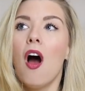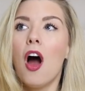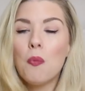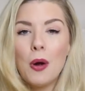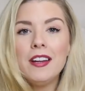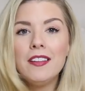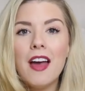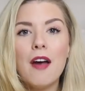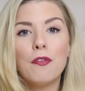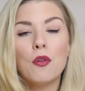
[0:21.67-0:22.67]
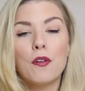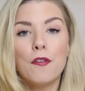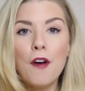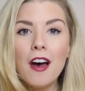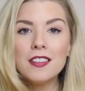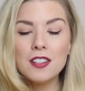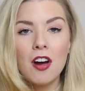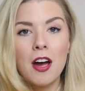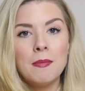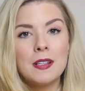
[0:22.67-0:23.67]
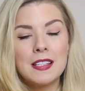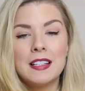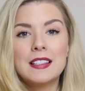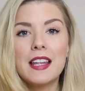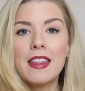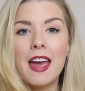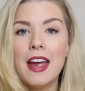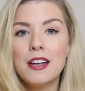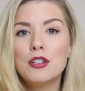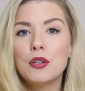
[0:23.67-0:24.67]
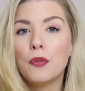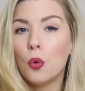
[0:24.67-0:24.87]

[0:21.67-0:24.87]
I went in there for the first time since the end of